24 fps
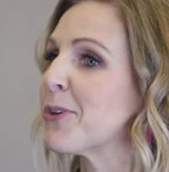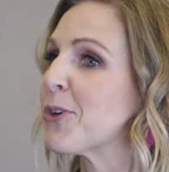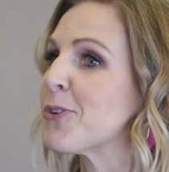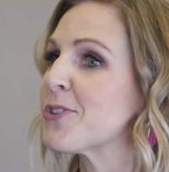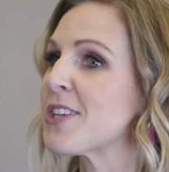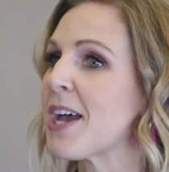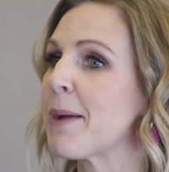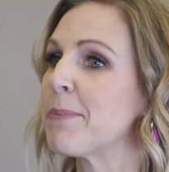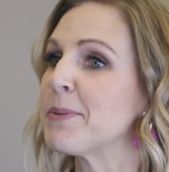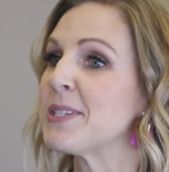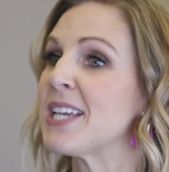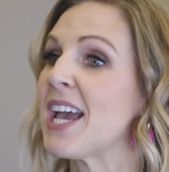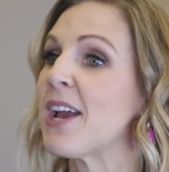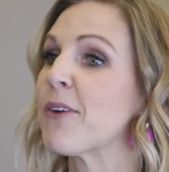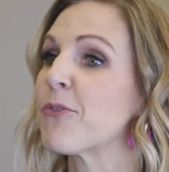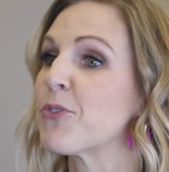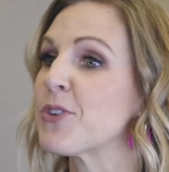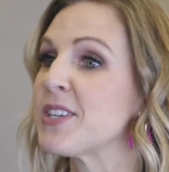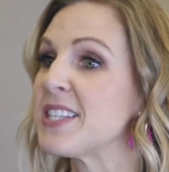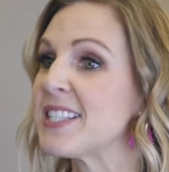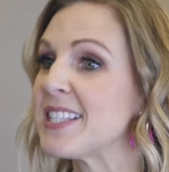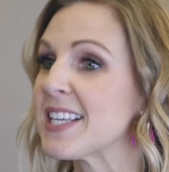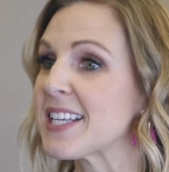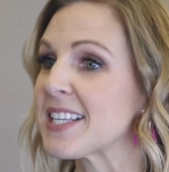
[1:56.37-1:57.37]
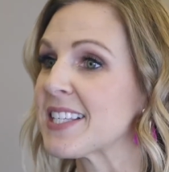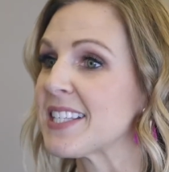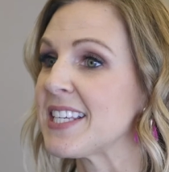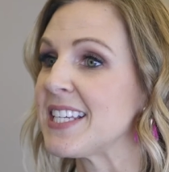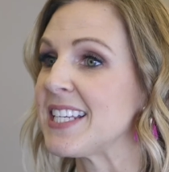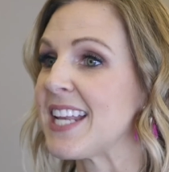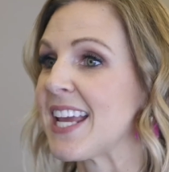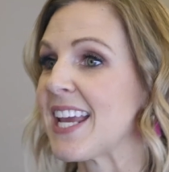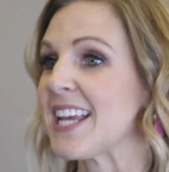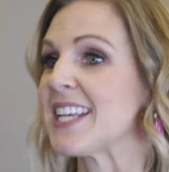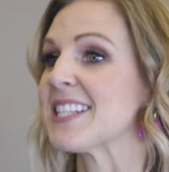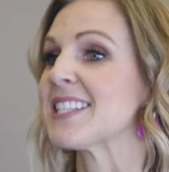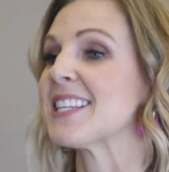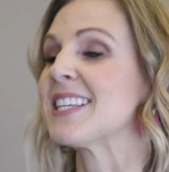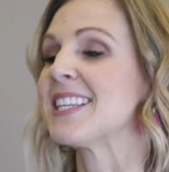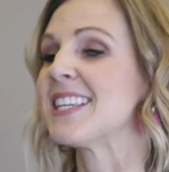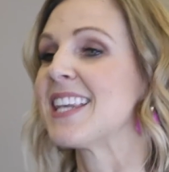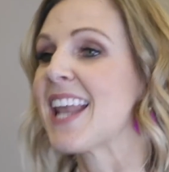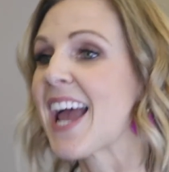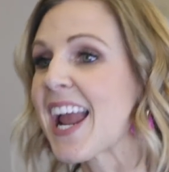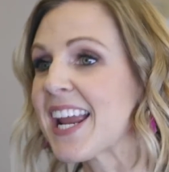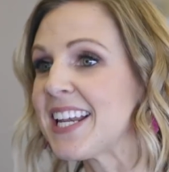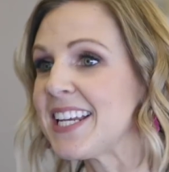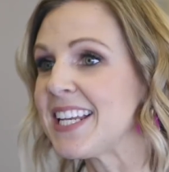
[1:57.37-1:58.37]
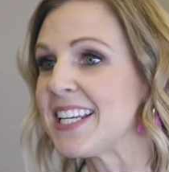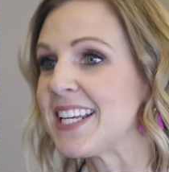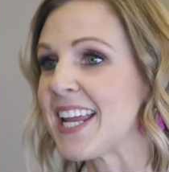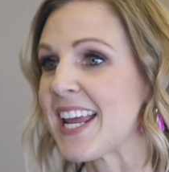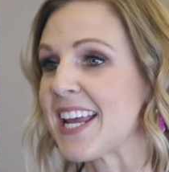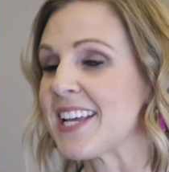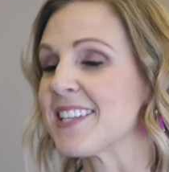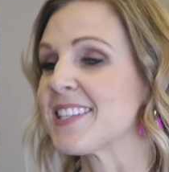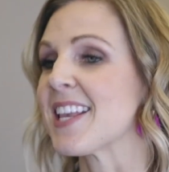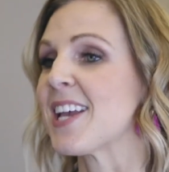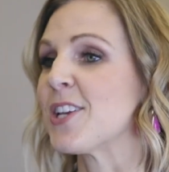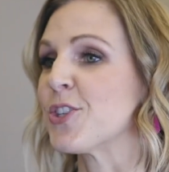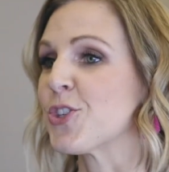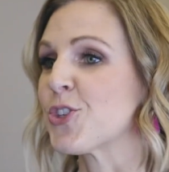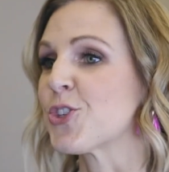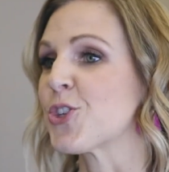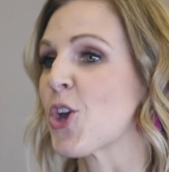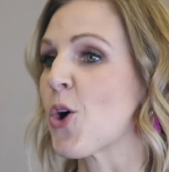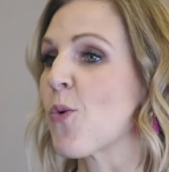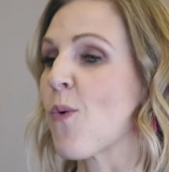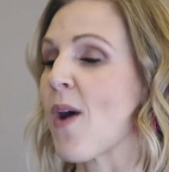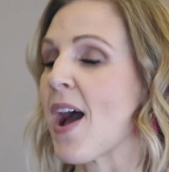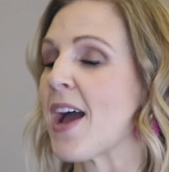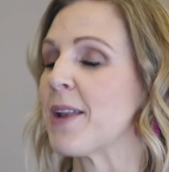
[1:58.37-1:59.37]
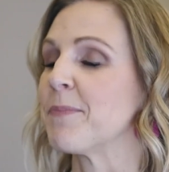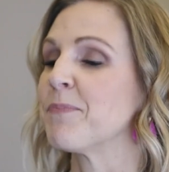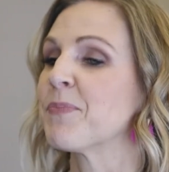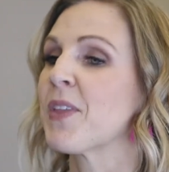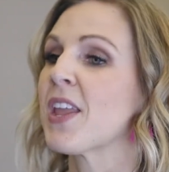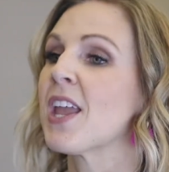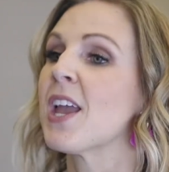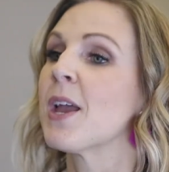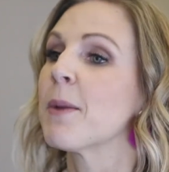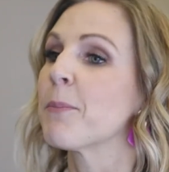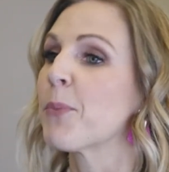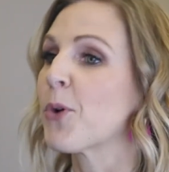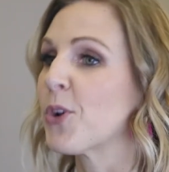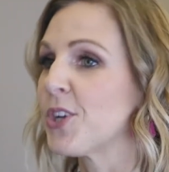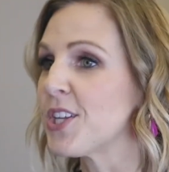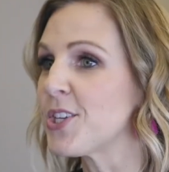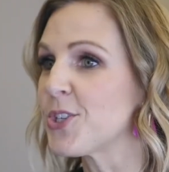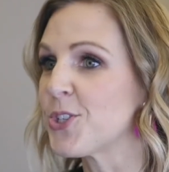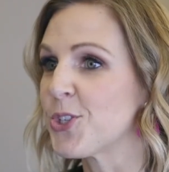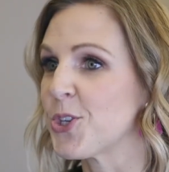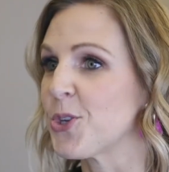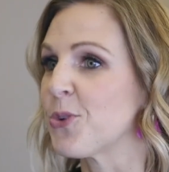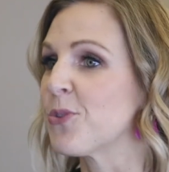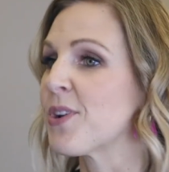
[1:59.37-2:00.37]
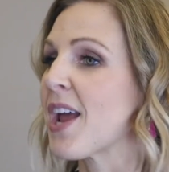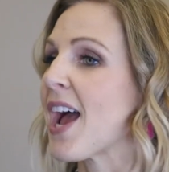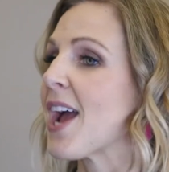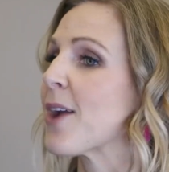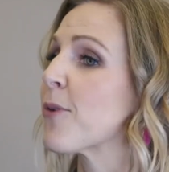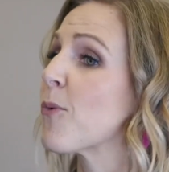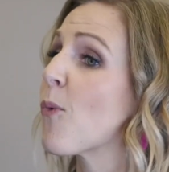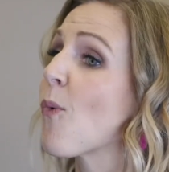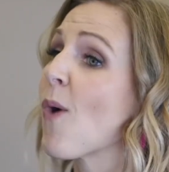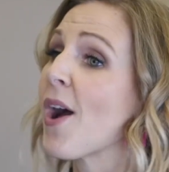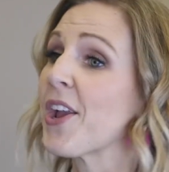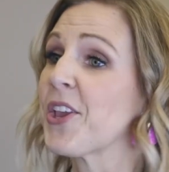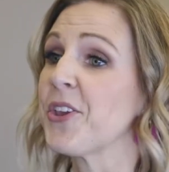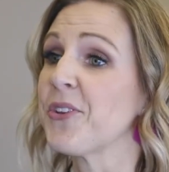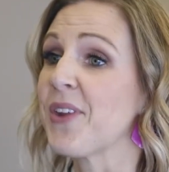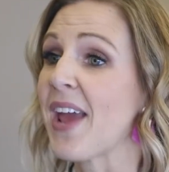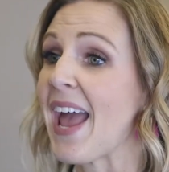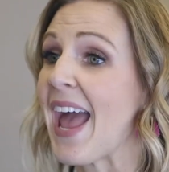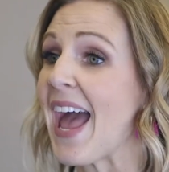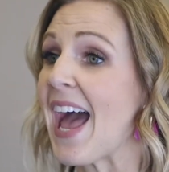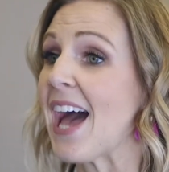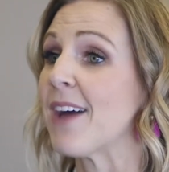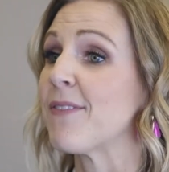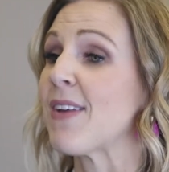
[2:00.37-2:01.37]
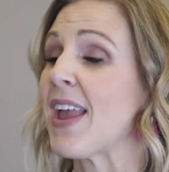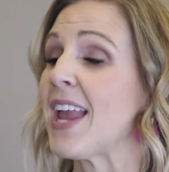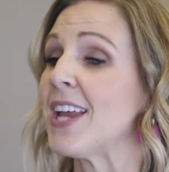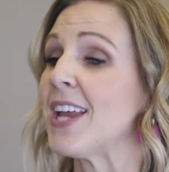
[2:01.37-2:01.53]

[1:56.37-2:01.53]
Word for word: build up to every 60 days, 90 days, and so on. Pretty soon, I want you to have